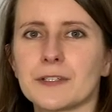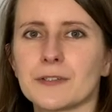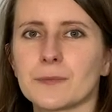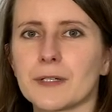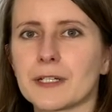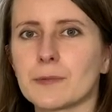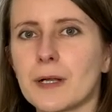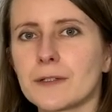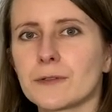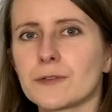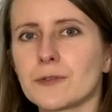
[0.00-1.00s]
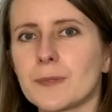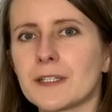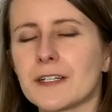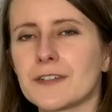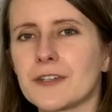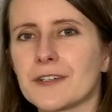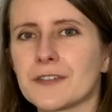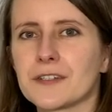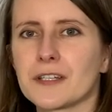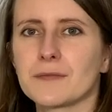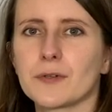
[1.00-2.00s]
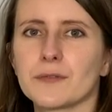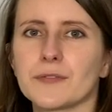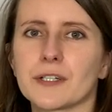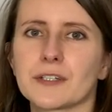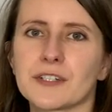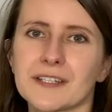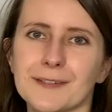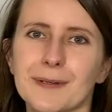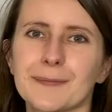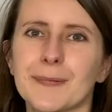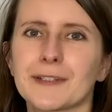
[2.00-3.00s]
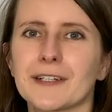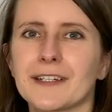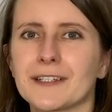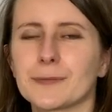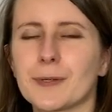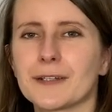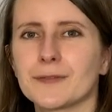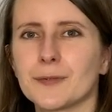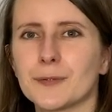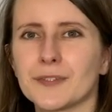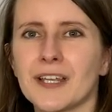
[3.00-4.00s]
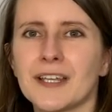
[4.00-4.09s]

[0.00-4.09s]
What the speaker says: to make 1 or 2 pedal changes involving just 1 pedal and 1 foot,